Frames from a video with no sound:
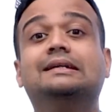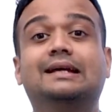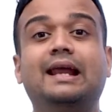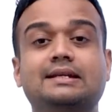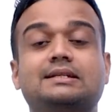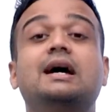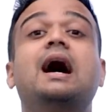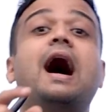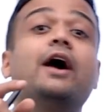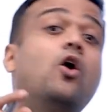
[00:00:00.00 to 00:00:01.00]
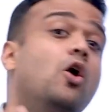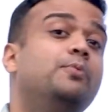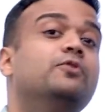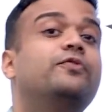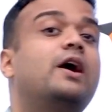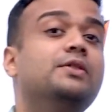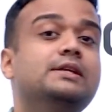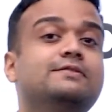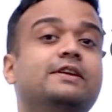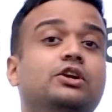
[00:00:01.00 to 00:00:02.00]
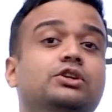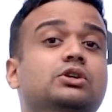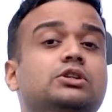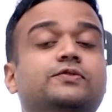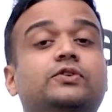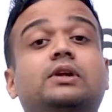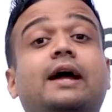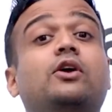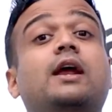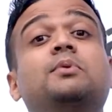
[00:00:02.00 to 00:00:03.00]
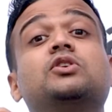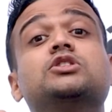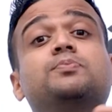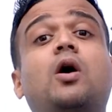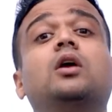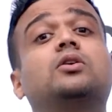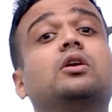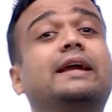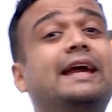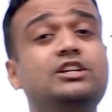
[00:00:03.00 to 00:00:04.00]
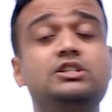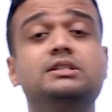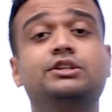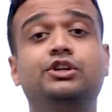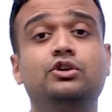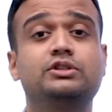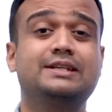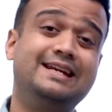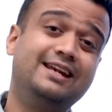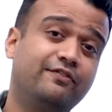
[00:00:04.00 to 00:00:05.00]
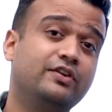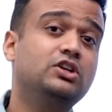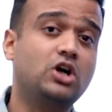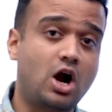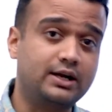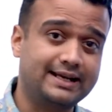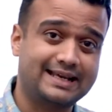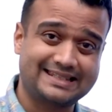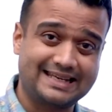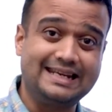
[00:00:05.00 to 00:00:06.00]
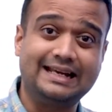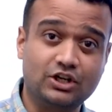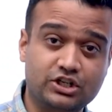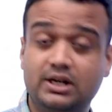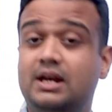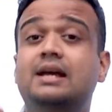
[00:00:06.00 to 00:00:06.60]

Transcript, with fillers: Great! I hope you found this video useful and you're able to spot collocations in use in different contexts in English.